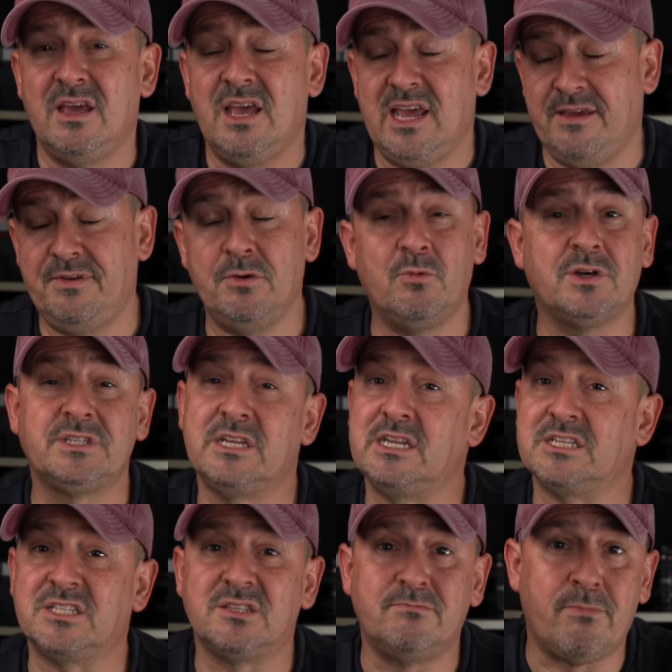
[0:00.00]
If he wasn't a
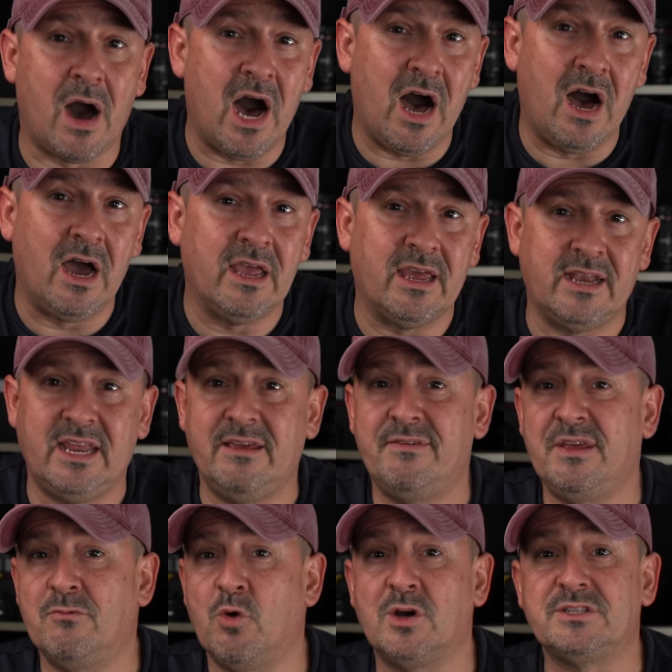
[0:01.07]
spy and if he
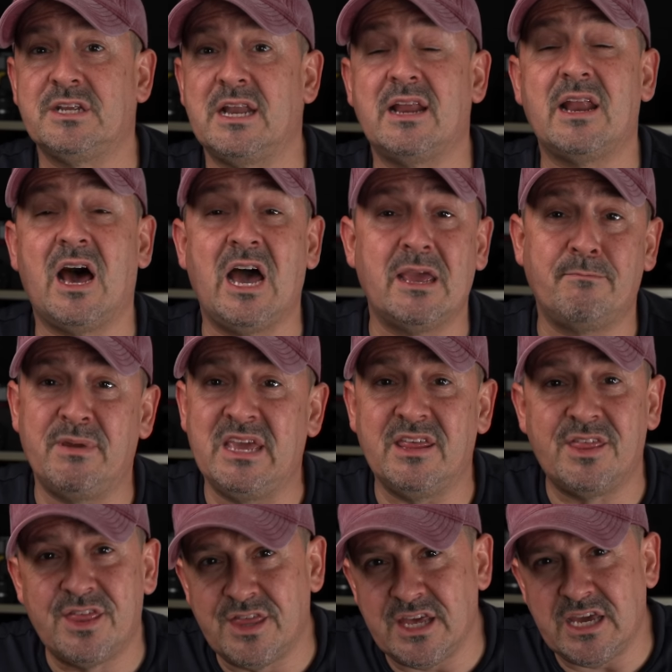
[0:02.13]
wasn't an IP
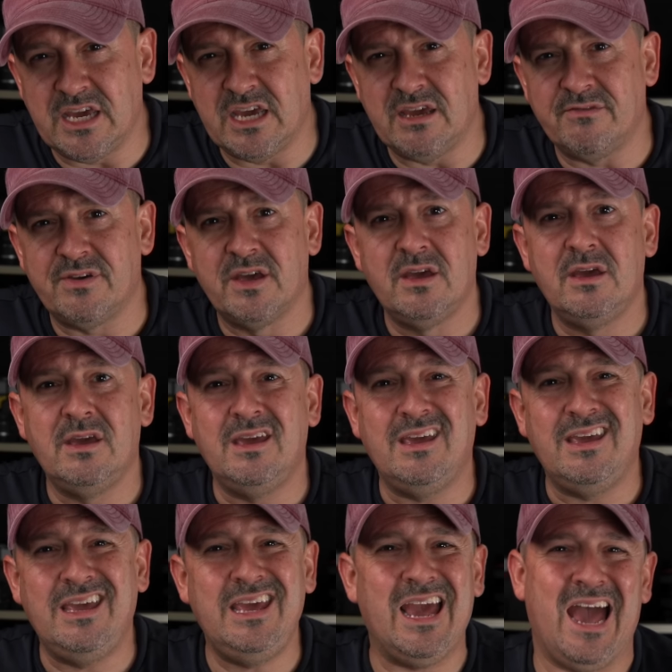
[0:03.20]
thief,
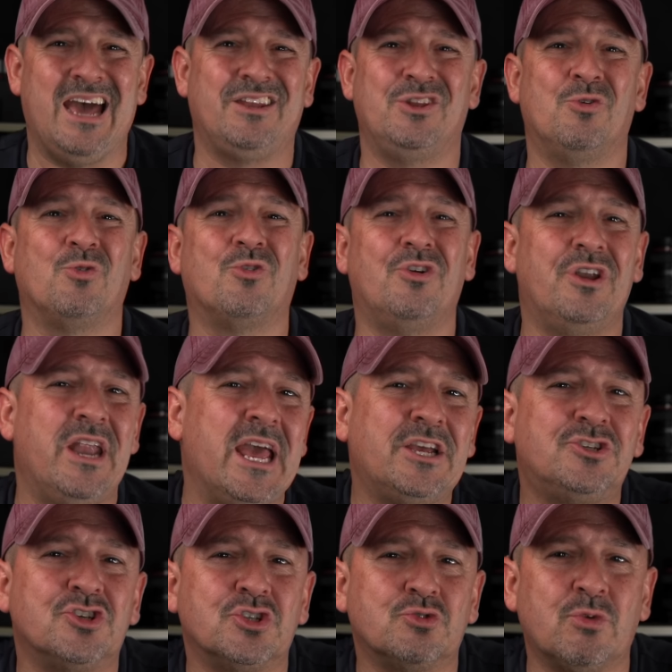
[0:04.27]
he had no
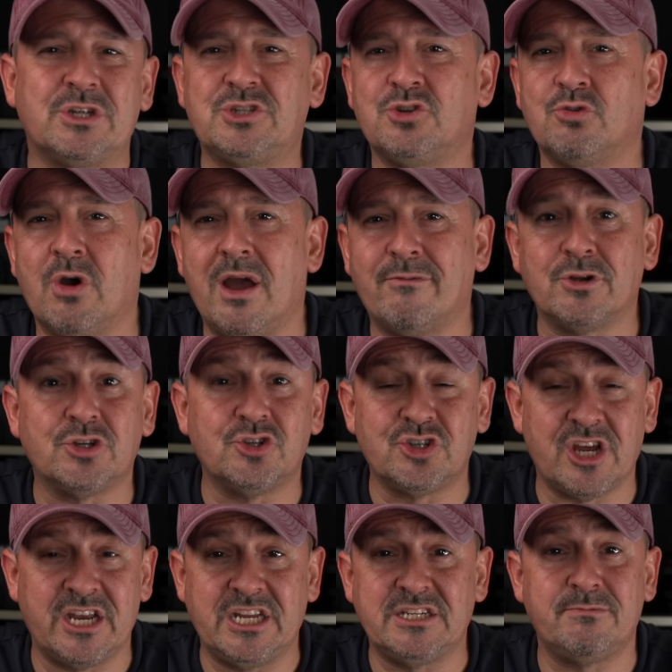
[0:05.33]
connections whatsoever to
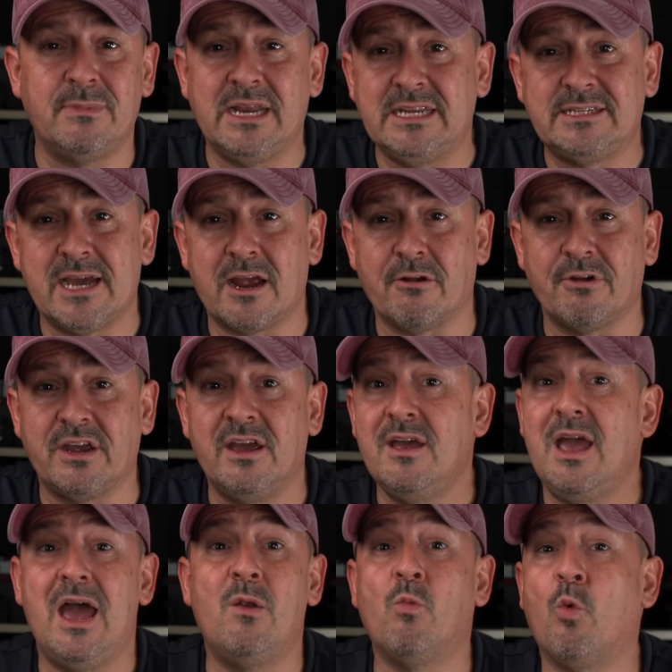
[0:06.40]
Chinese military
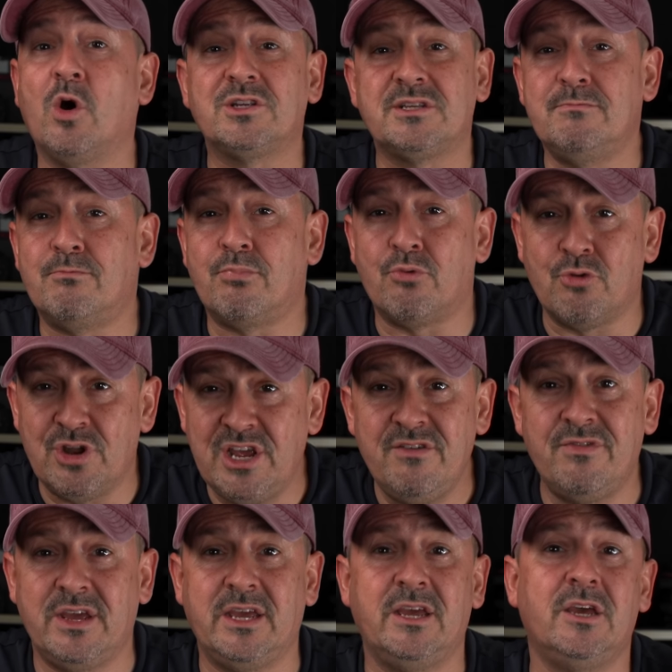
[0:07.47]
and wasn't
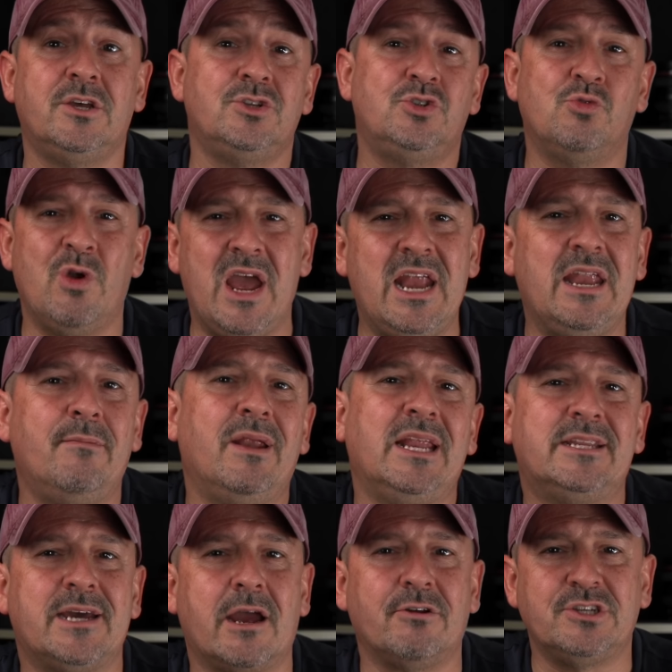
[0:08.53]
privy to any
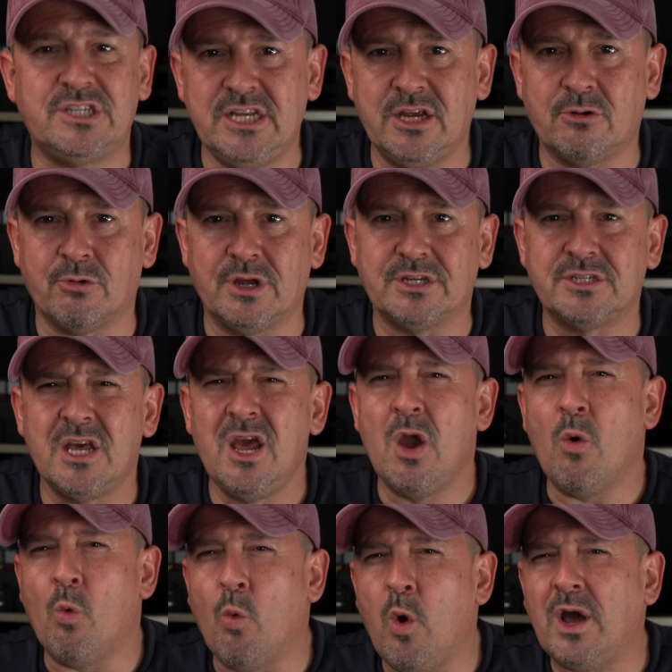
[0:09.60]
military secrets,
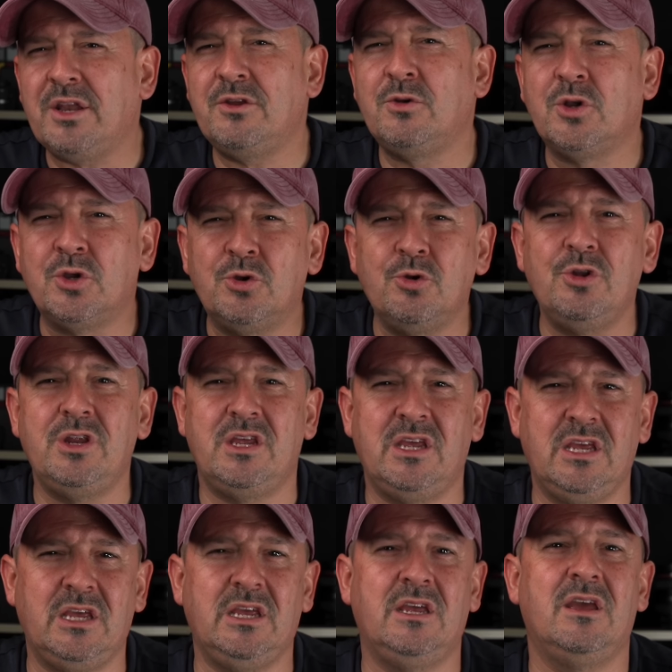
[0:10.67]
what could
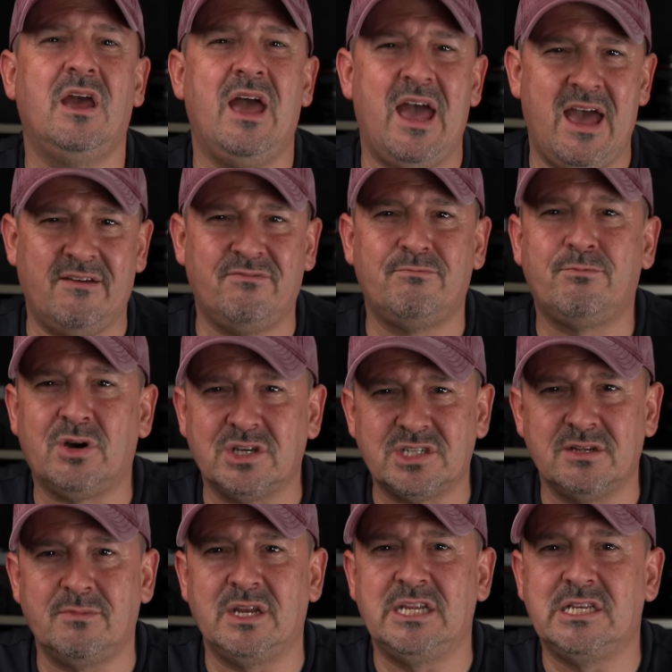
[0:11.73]
he have
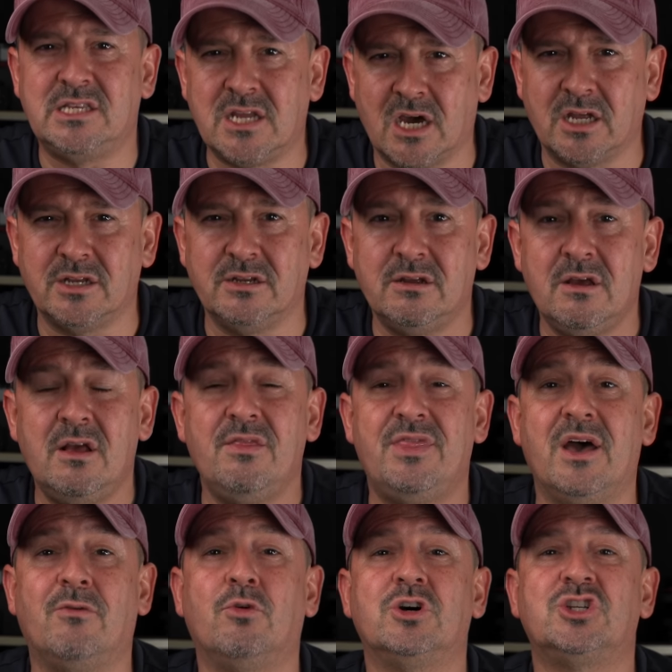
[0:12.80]
possibly done
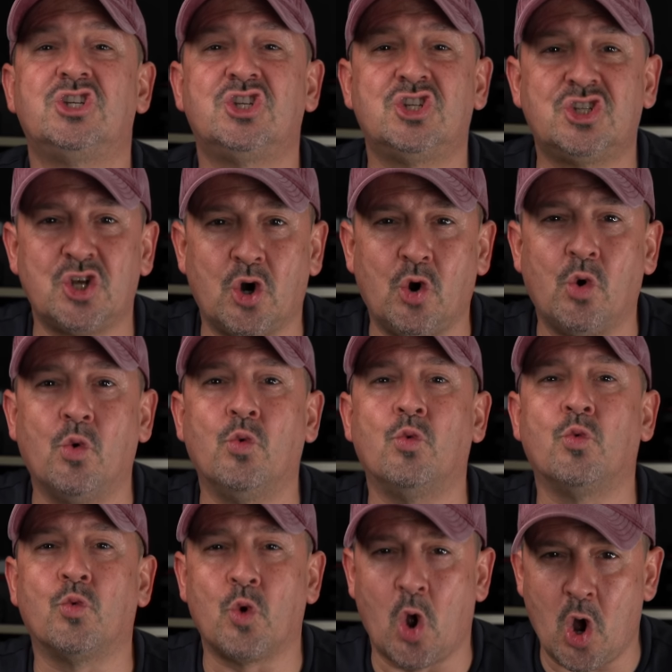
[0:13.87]
that was so
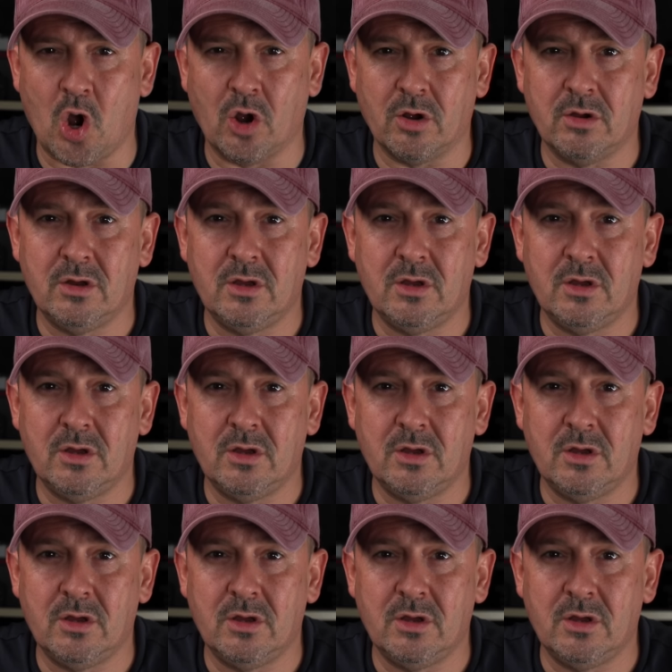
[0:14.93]
wrong?